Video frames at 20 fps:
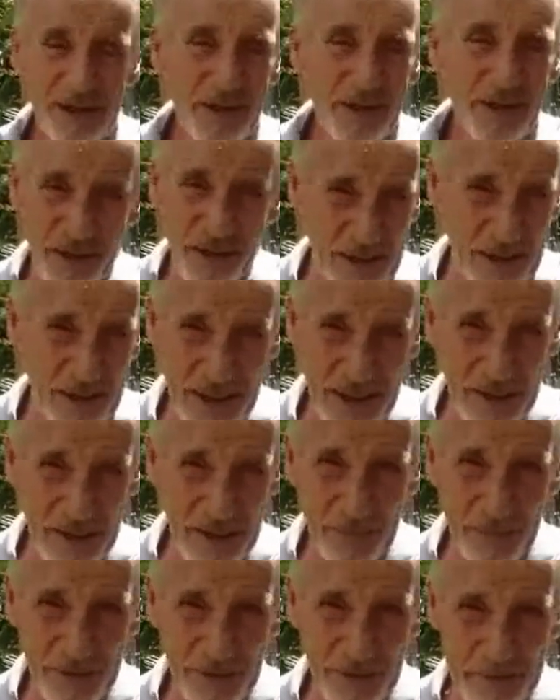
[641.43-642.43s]
It's not going
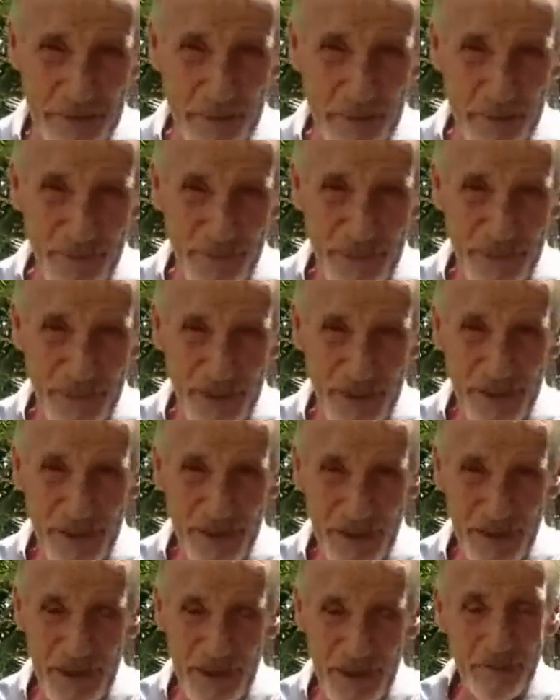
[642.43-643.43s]
to happen.
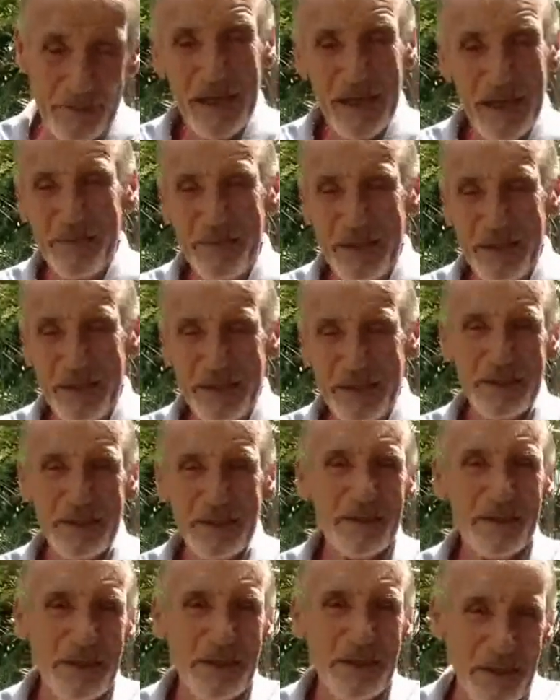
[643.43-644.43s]
And maybe
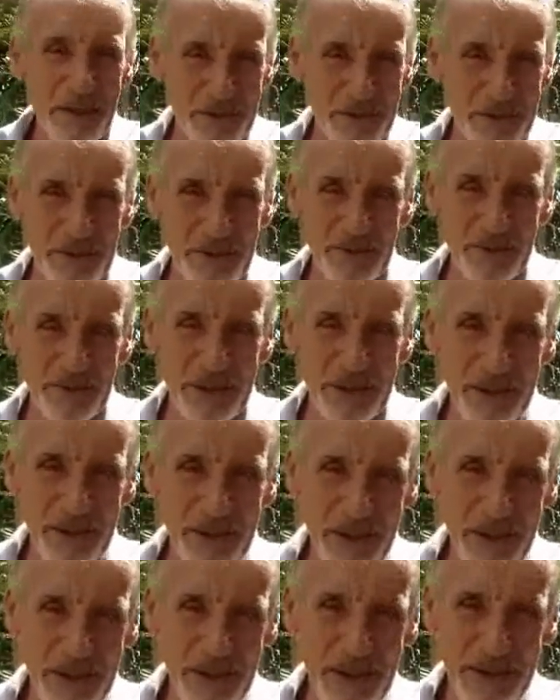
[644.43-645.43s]
in the videos that
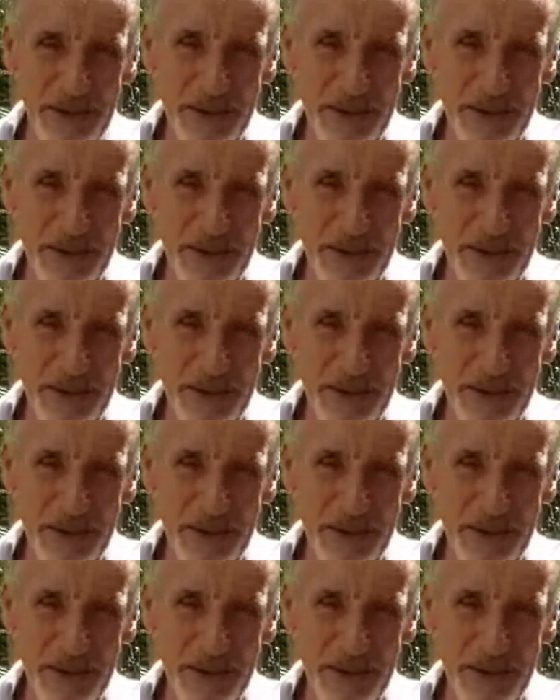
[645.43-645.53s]
we